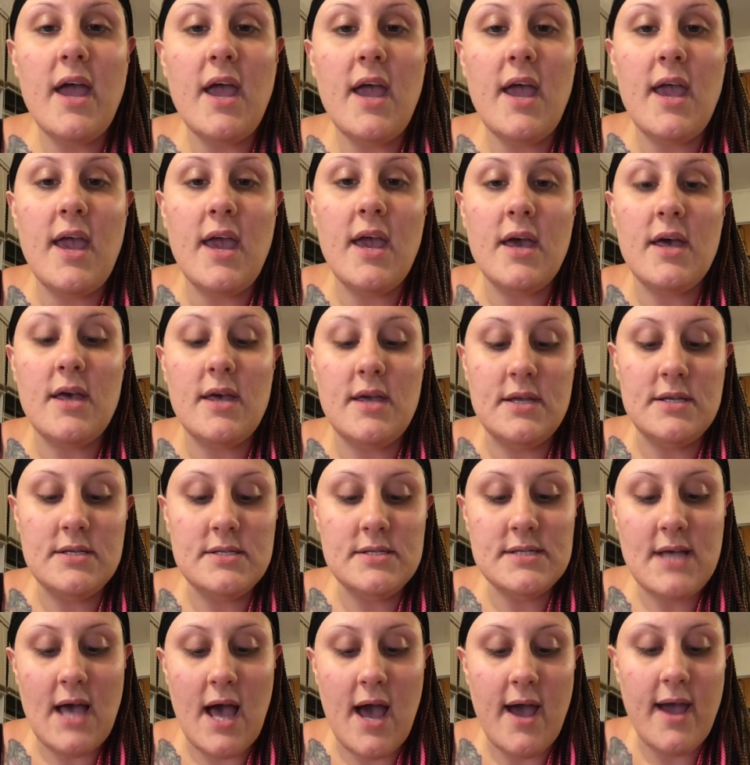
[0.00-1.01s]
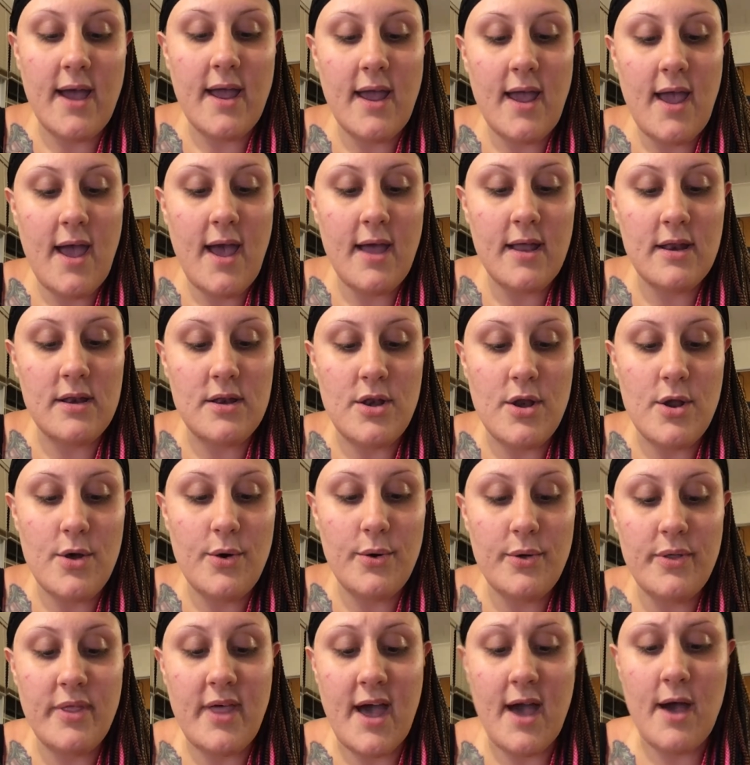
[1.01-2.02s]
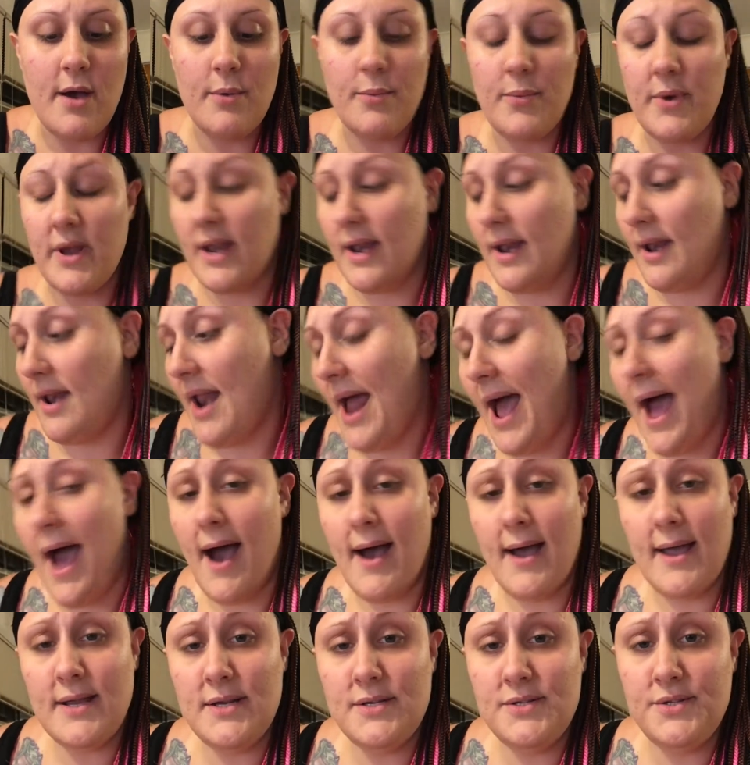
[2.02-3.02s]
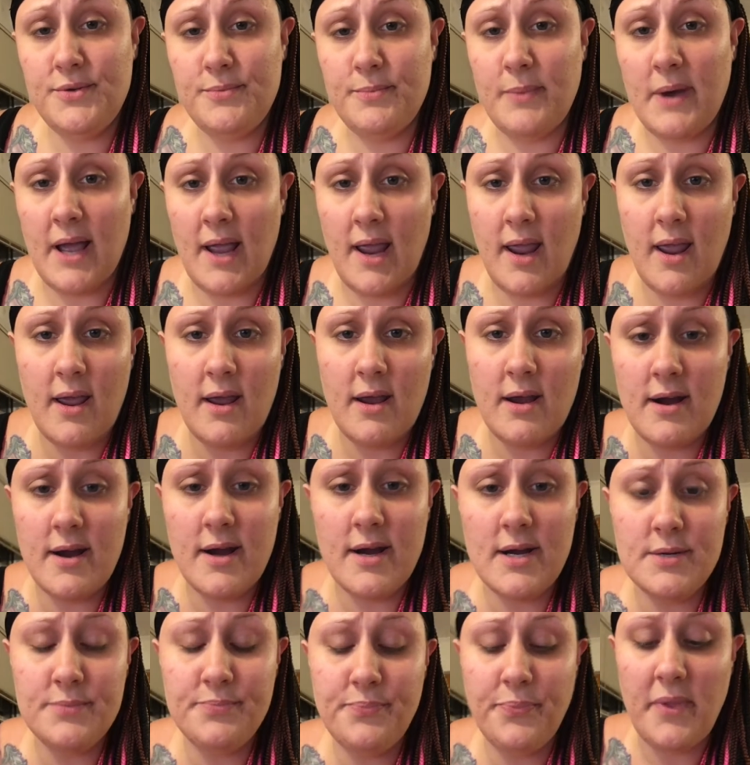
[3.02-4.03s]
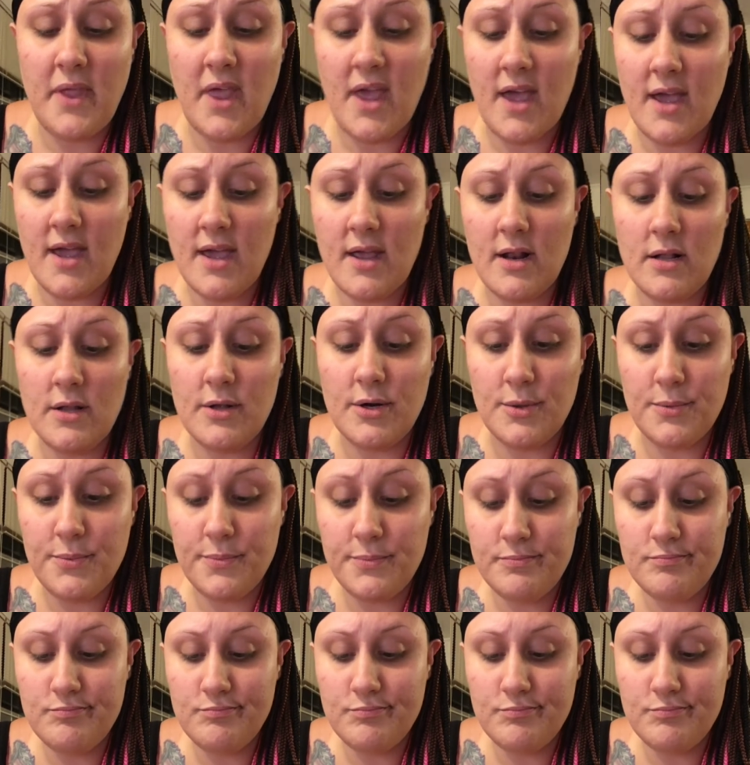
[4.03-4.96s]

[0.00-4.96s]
and I know that when I do my hair, I get a little,